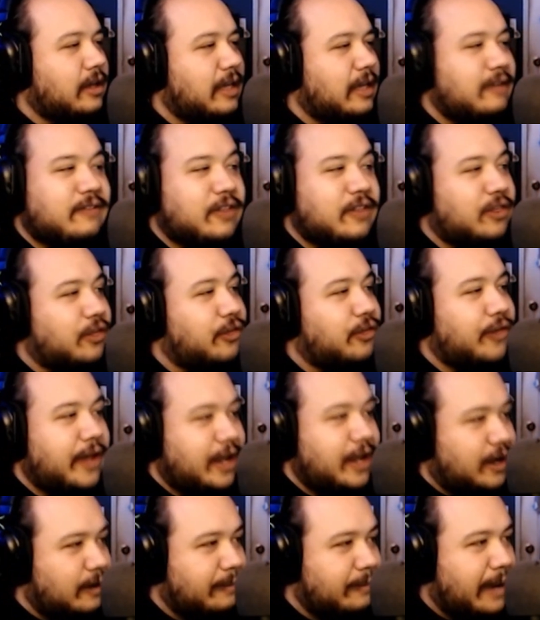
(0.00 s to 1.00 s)
even
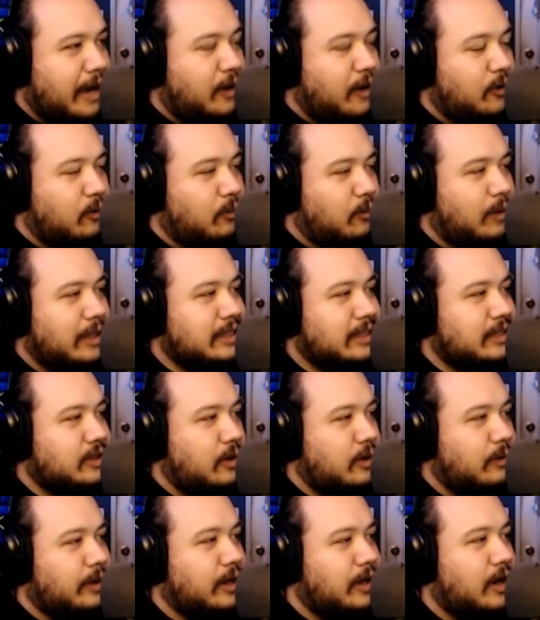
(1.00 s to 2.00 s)
think about what's
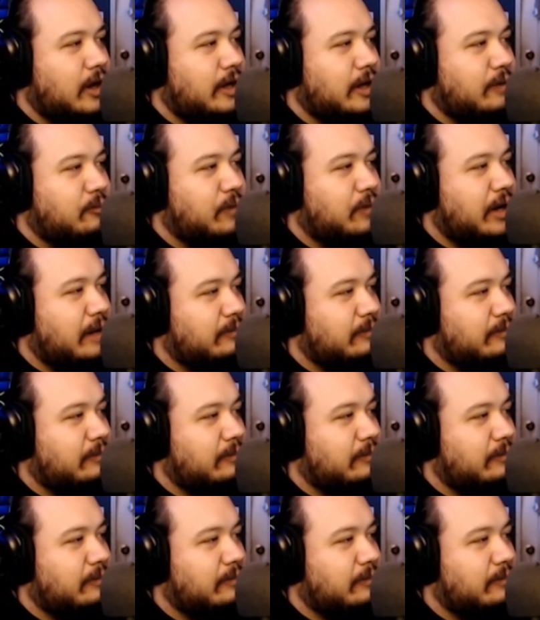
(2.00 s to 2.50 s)
going on I and mean,